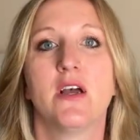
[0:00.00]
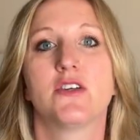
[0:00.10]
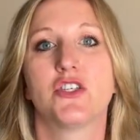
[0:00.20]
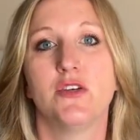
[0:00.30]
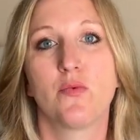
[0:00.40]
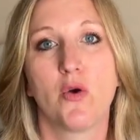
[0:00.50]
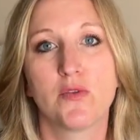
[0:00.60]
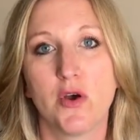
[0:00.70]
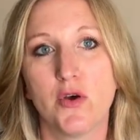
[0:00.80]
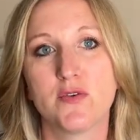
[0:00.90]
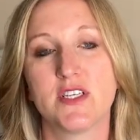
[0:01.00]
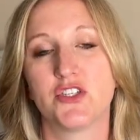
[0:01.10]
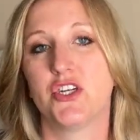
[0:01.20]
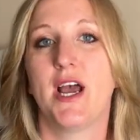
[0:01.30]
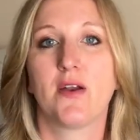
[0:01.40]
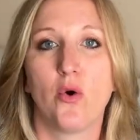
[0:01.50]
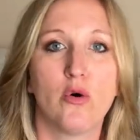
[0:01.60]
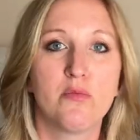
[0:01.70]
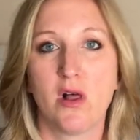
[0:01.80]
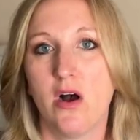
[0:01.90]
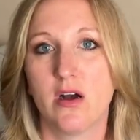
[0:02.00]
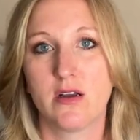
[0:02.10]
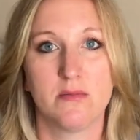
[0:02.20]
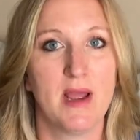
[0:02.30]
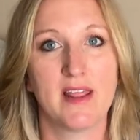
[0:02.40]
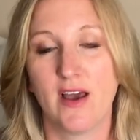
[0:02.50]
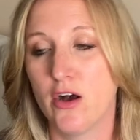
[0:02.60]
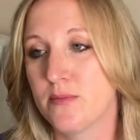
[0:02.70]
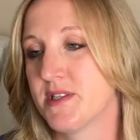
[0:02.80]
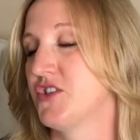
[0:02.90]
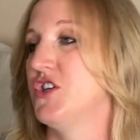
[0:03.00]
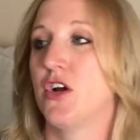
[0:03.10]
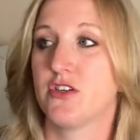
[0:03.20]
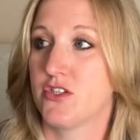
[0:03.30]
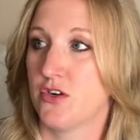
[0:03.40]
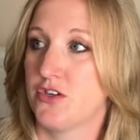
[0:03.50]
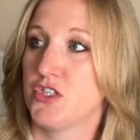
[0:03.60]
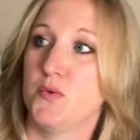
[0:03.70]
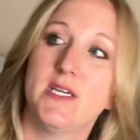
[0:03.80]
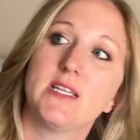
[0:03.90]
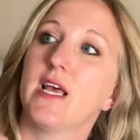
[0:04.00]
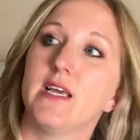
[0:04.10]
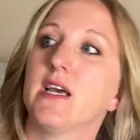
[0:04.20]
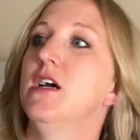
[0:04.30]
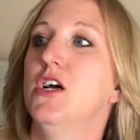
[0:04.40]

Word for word: She wrote those and she had a whole blog on math helps and she started doing like